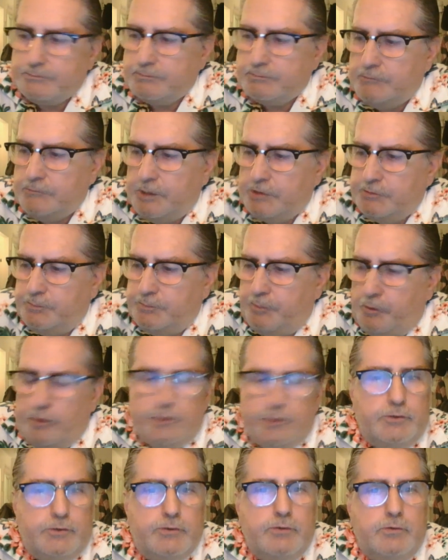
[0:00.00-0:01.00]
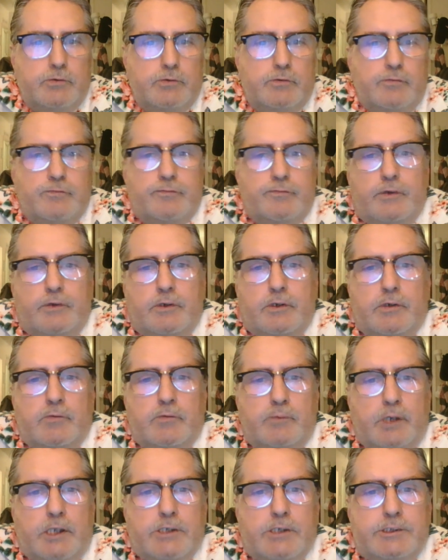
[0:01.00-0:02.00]
That's point 2 of
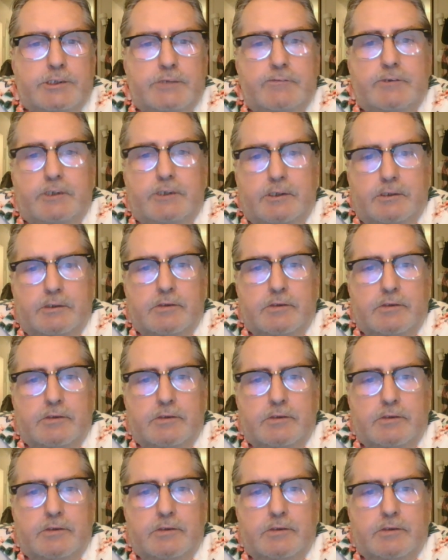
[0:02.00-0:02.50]
relativity.